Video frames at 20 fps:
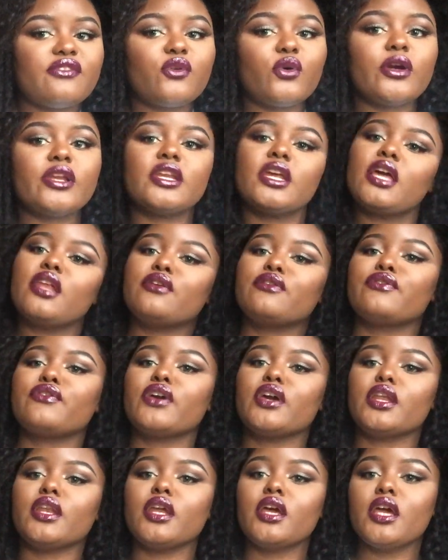I've got an
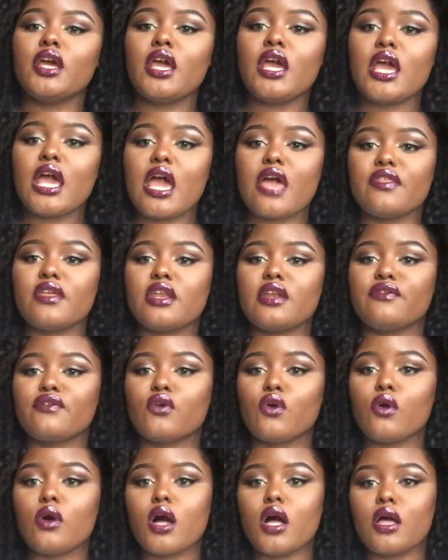elephant, and then
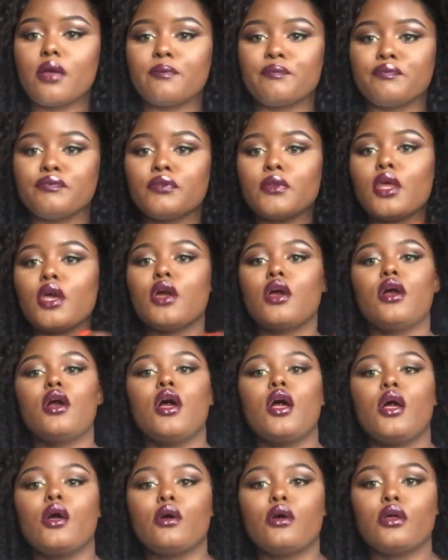I've got um.
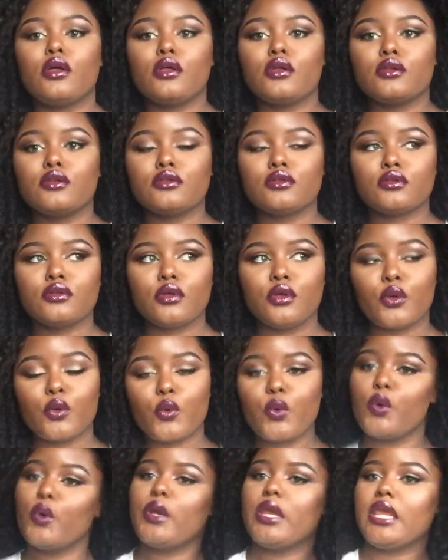
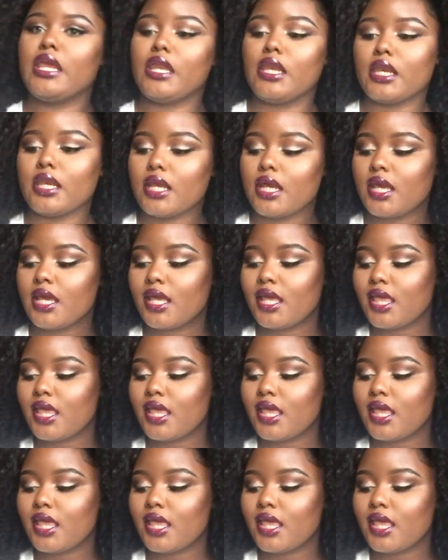Queen.